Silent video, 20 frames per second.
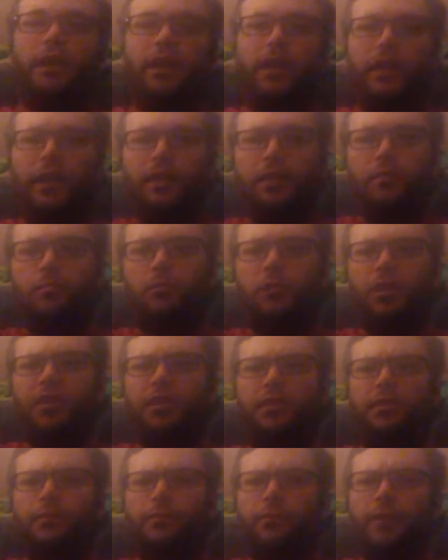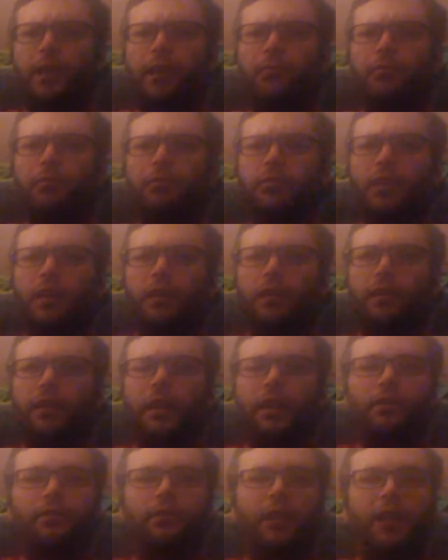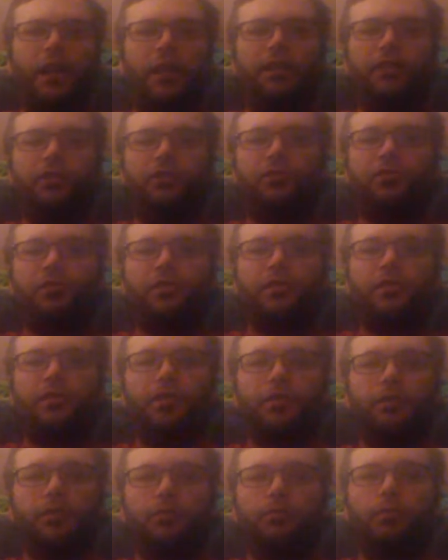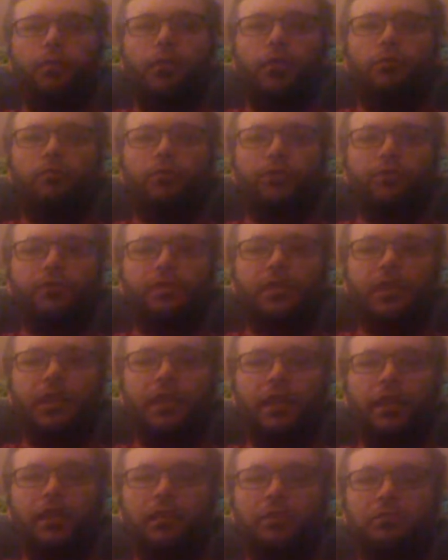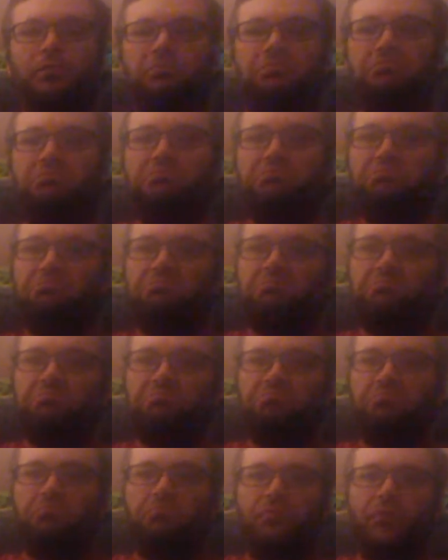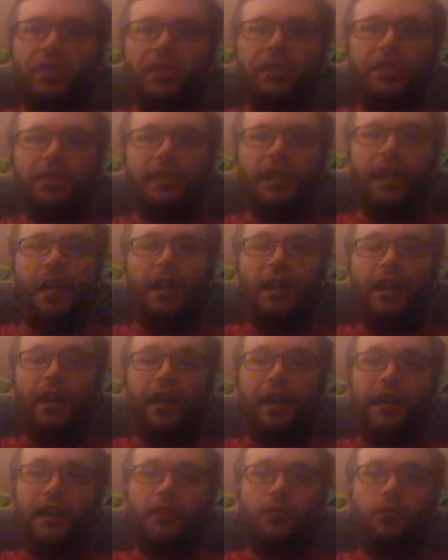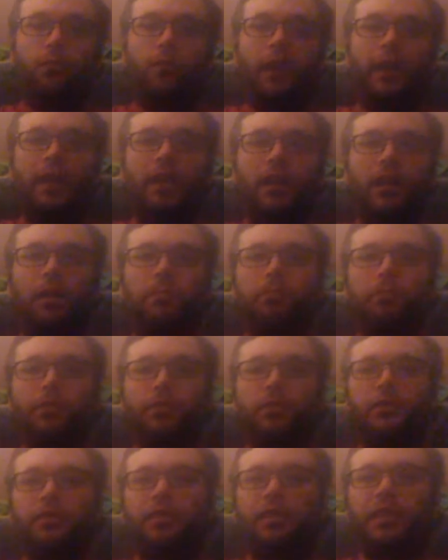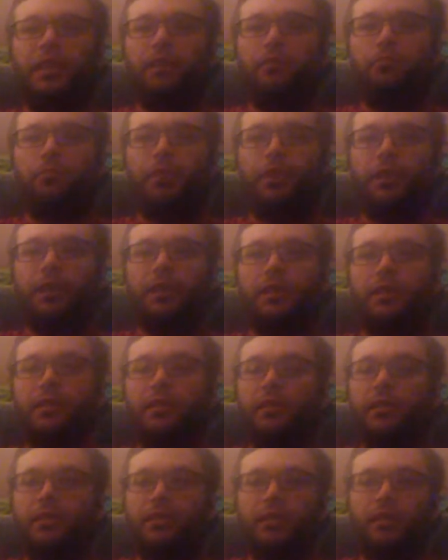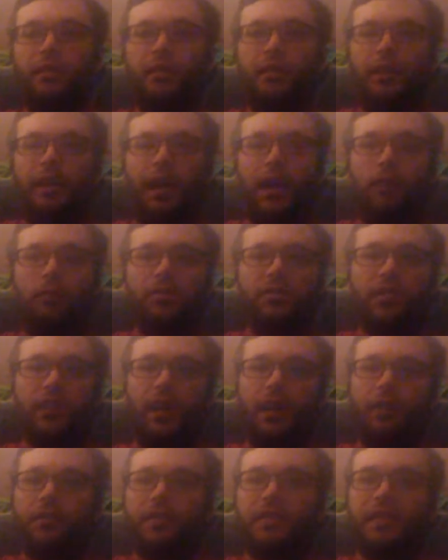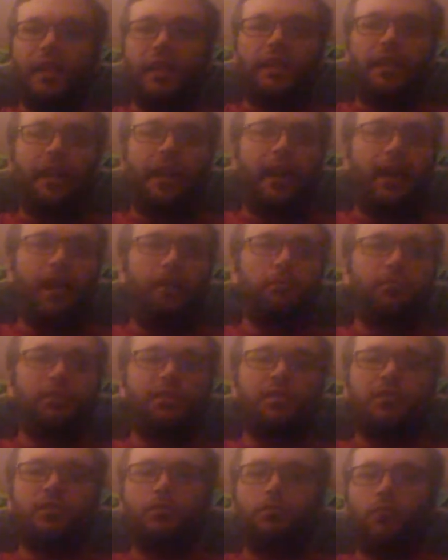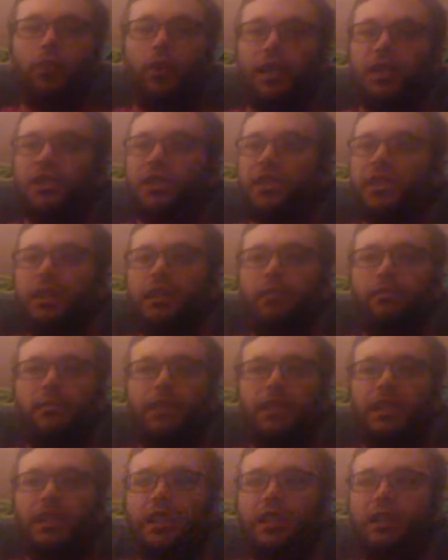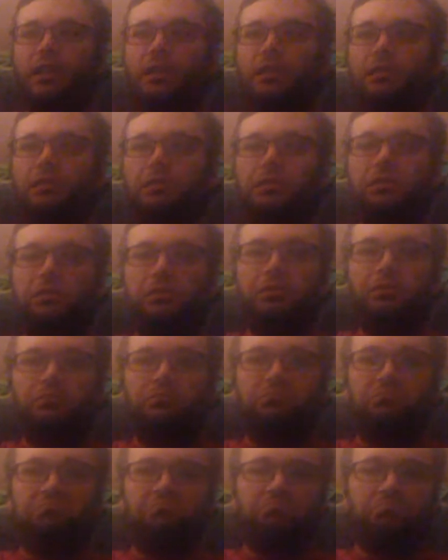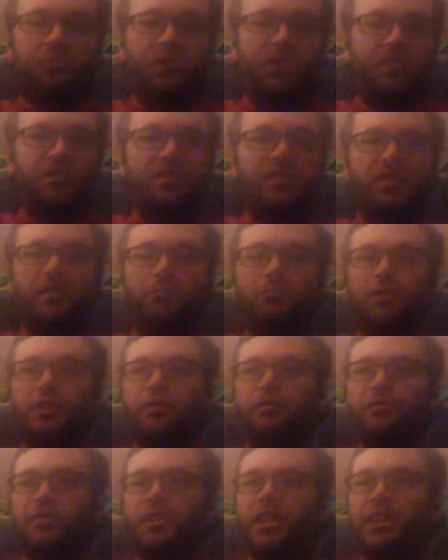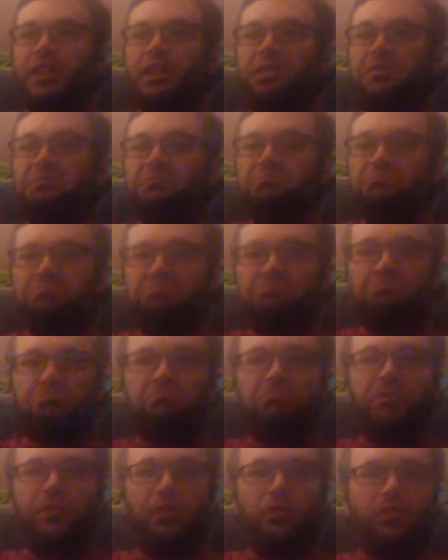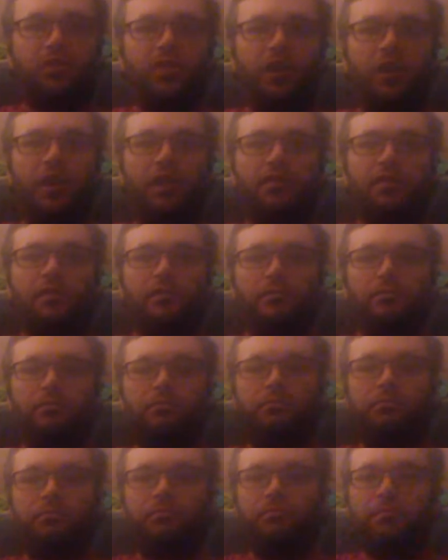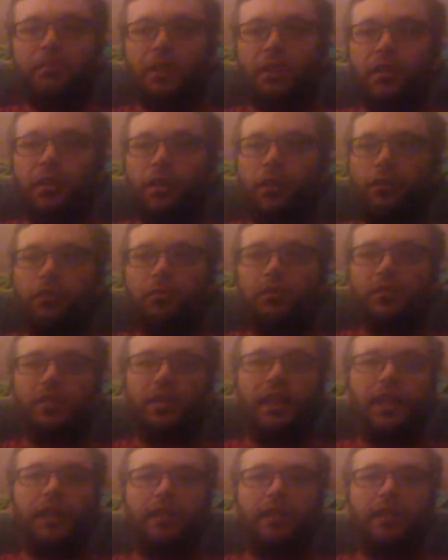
In the month of February, I've gotten used to the group home routine. Yeah, I had to wake up early, but I was allowed to take naps, watch TV, listen to music. It was awesome. It was